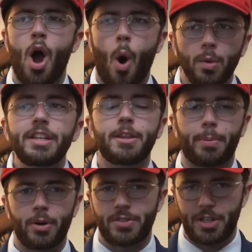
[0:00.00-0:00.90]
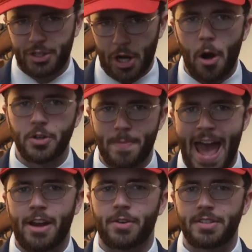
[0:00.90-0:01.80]
Only the person in charge
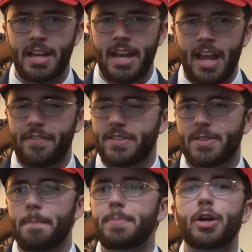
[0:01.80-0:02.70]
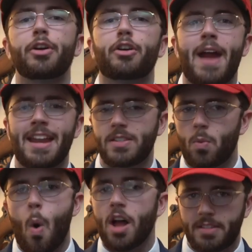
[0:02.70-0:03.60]
matters. If some bureaucrat
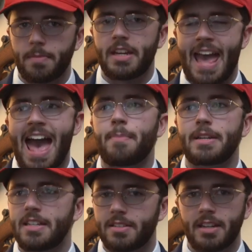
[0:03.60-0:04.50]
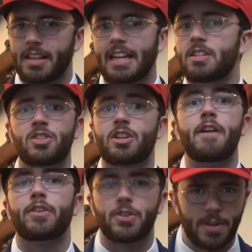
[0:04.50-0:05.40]
doesn't want something to happen, he's going to like
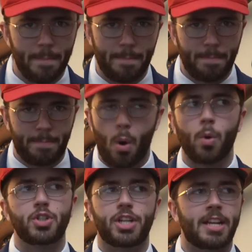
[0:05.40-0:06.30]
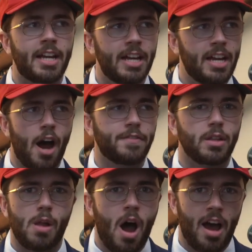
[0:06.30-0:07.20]
discover some portion of
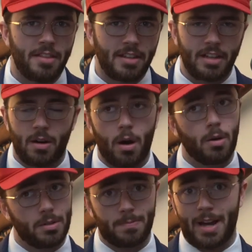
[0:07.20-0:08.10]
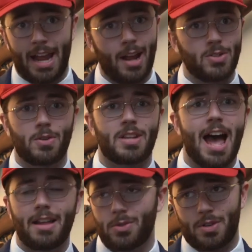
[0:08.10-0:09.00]
the law that, you know, oh, my hands are
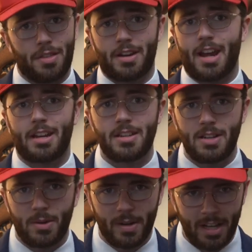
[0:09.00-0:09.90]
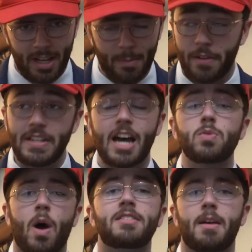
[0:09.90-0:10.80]
tied, there's nothing I can do. But if he
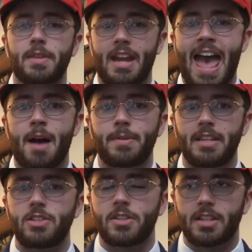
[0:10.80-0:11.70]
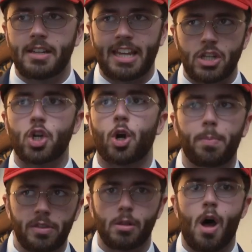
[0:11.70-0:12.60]
does want something to happen, he's just going to like
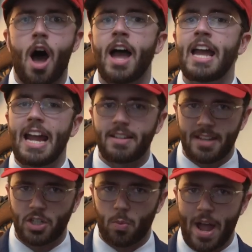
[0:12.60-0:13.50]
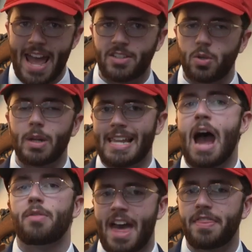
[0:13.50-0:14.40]
interpret the law in such a way as to
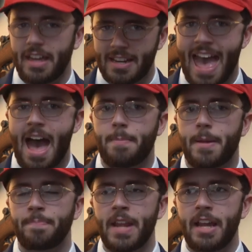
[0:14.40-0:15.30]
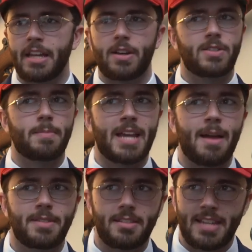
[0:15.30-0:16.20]
allow that thing to happen. You know,
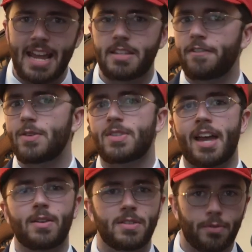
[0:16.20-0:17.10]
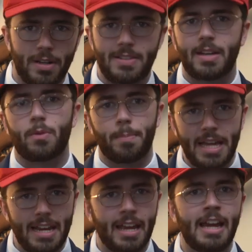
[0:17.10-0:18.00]
sometimes this takes a few cycles of rinsing and
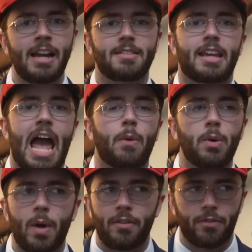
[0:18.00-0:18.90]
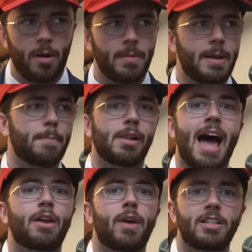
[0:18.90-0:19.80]
repeating. It's like how we went from an
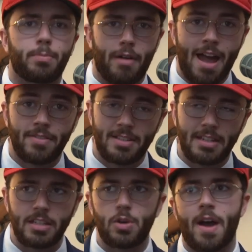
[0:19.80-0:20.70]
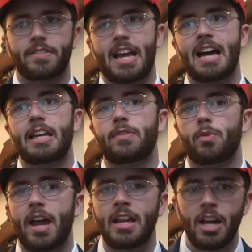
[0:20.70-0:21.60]
implied right to privacy to you have a God given
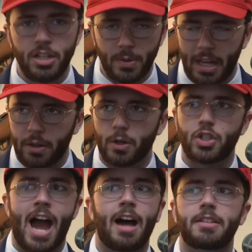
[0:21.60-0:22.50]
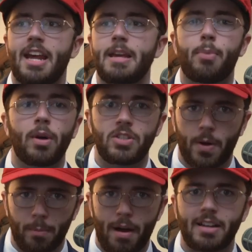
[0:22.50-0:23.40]
right to kill your child at any point
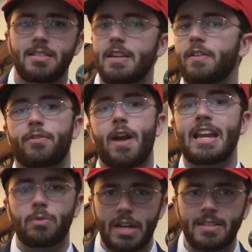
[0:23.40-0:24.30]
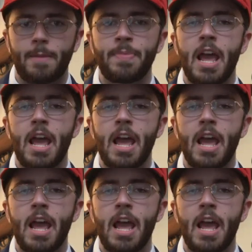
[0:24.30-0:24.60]
during pregnancy and for any reason.